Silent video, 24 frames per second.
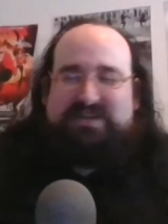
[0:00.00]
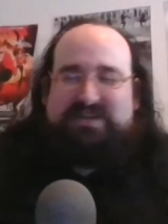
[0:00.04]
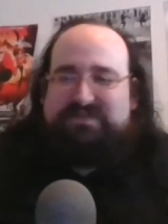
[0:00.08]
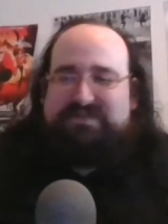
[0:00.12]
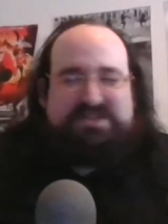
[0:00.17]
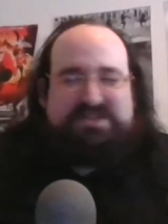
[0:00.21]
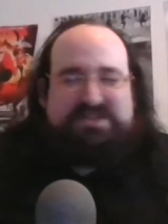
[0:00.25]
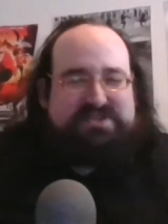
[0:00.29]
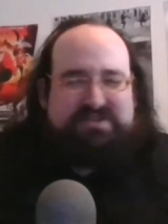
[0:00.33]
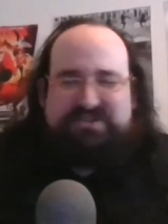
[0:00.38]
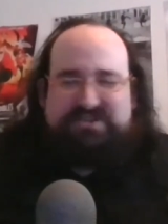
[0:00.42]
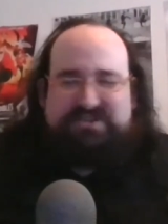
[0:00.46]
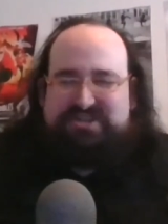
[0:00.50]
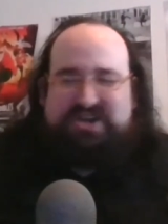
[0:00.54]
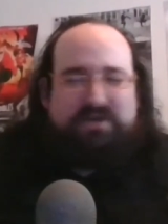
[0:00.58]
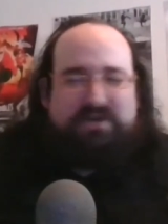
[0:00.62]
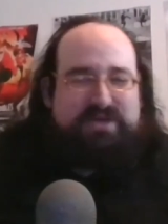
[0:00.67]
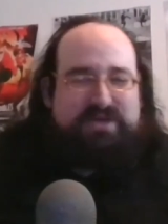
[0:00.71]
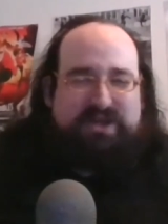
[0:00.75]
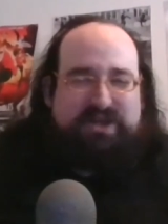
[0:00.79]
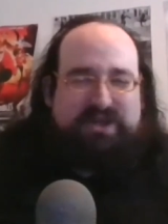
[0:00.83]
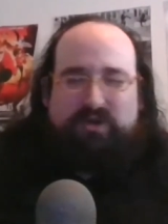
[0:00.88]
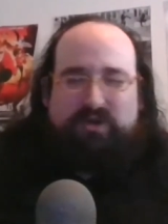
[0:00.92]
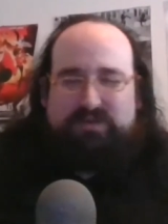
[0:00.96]
If you search
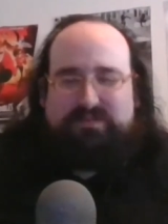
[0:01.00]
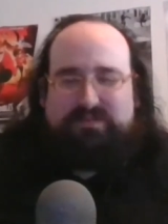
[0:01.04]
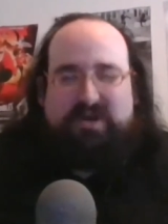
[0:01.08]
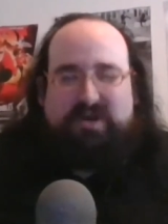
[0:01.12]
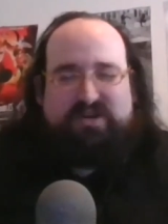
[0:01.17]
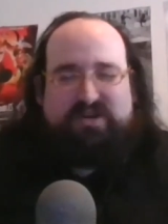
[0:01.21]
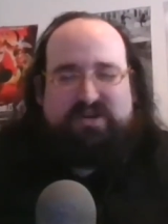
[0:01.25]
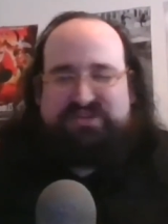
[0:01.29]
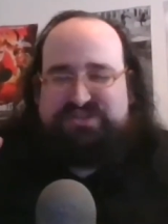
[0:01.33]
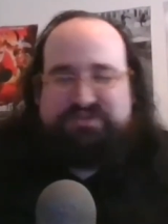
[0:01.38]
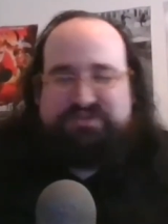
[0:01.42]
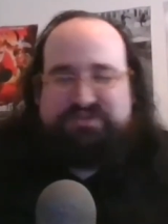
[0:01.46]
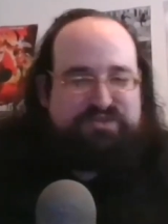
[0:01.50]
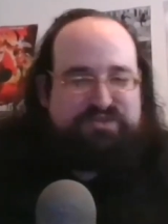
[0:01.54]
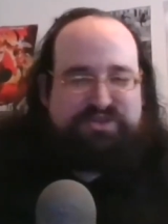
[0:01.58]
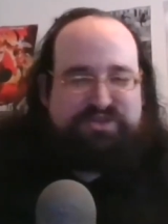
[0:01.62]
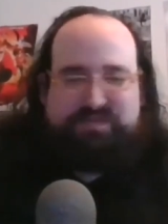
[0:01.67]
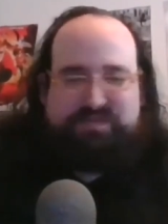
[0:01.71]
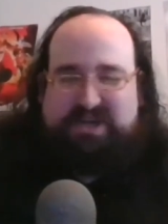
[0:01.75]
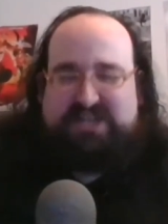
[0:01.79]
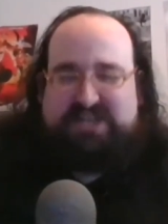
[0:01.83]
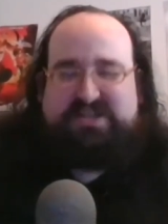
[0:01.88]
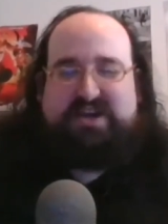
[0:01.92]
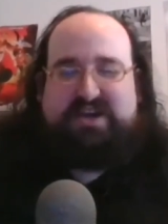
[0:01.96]
Tony Goldmark, Scrooge
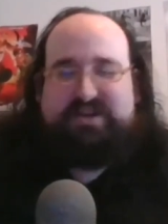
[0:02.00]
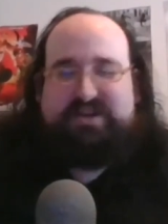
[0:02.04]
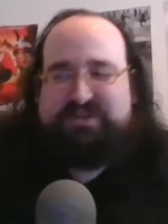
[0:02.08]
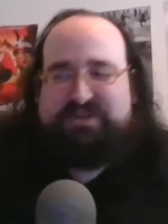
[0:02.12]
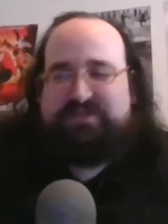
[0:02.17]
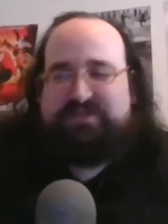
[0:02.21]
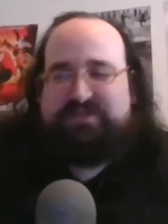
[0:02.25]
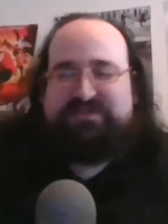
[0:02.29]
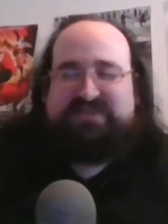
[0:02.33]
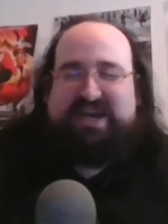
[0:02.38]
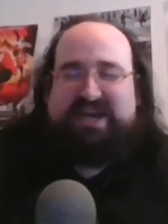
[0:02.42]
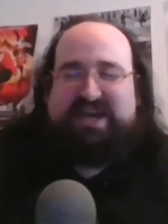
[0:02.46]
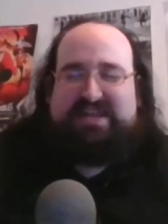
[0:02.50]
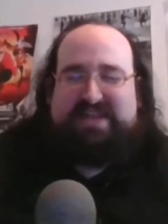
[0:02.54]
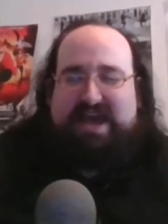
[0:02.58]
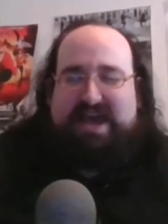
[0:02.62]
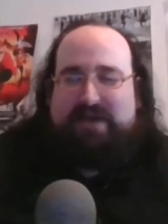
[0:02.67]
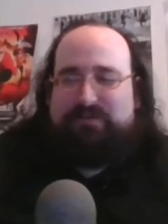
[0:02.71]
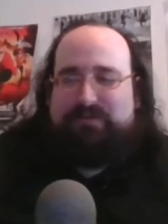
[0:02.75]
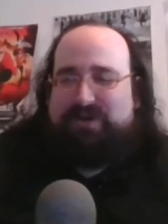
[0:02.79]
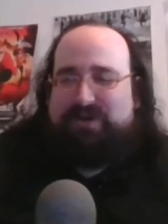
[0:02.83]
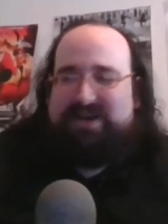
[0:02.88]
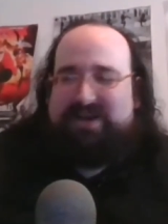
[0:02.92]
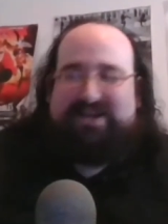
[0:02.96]
McDuck, you'll find
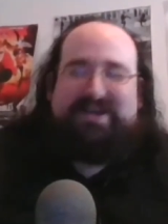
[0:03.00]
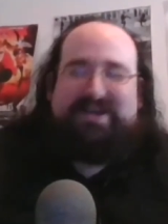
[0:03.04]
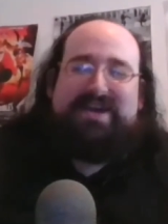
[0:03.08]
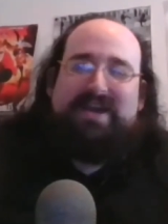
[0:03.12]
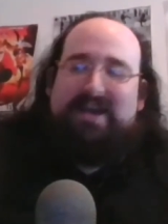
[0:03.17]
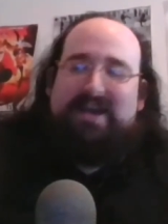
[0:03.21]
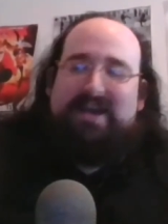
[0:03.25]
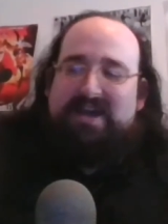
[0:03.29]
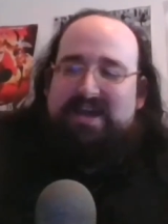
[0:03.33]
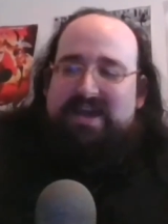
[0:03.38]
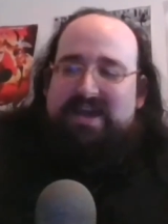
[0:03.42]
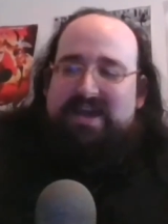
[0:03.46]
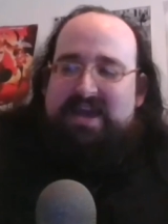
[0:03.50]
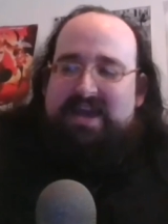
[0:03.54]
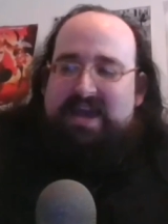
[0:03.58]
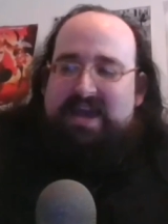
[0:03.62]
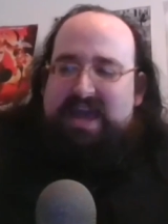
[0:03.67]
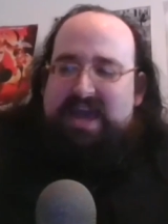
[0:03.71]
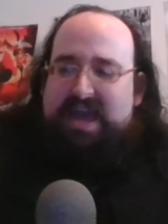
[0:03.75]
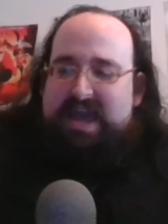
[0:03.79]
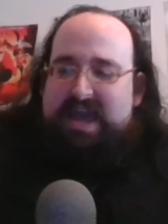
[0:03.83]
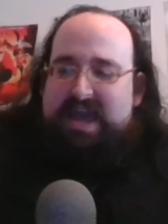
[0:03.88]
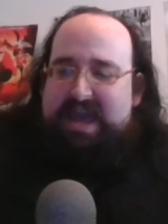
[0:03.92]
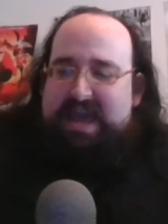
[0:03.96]
that one.
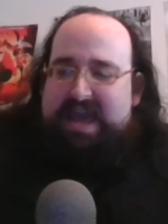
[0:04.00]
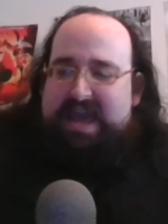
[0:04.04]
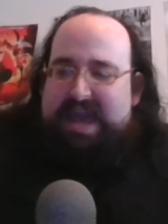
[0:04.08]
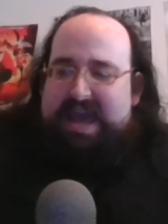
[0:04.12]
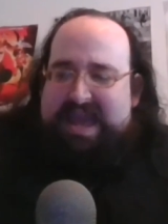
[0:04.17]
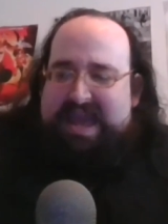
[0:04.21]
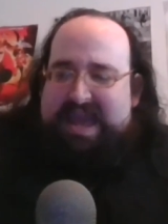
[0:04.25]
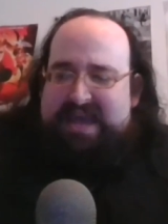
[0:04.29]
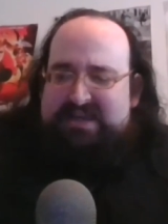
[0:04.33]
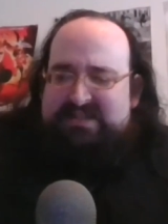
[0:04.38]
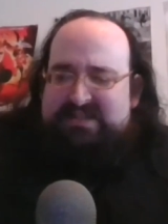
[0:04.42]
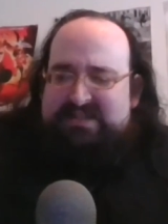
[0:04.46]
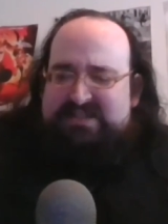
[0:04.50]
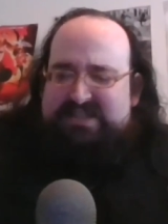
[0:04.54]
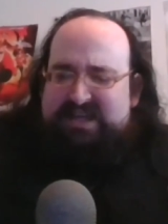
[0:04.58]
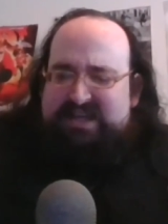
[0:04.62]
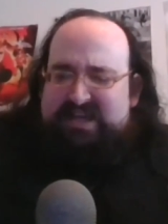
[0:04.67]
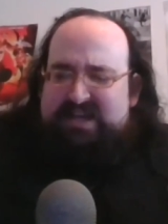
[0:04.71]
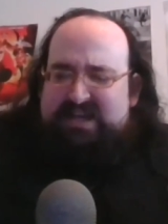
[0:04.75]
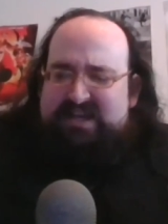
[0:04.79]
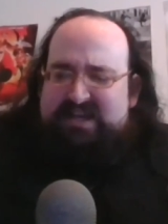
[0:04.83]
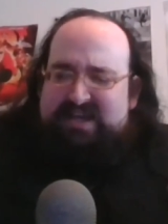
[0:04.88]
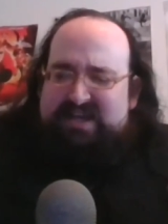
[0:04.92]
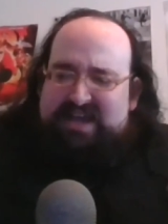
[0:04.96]
And
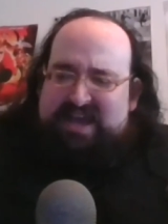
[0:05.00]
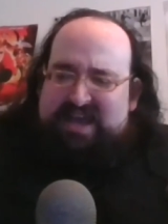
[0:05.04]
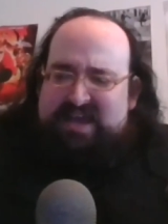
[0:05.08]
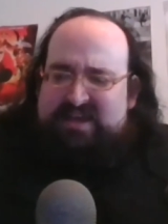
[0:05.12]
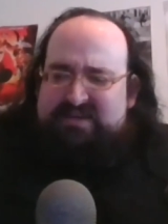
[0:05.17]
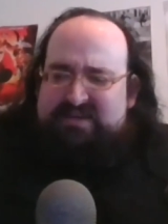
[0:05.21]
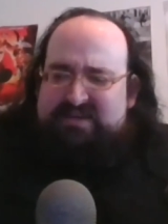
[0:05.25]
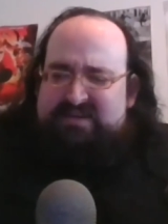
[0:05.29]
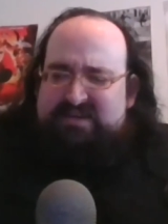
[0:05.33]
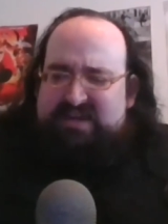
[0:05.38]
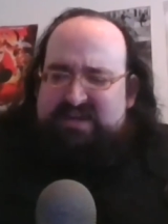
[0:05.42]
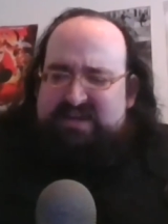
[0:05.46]
uh, and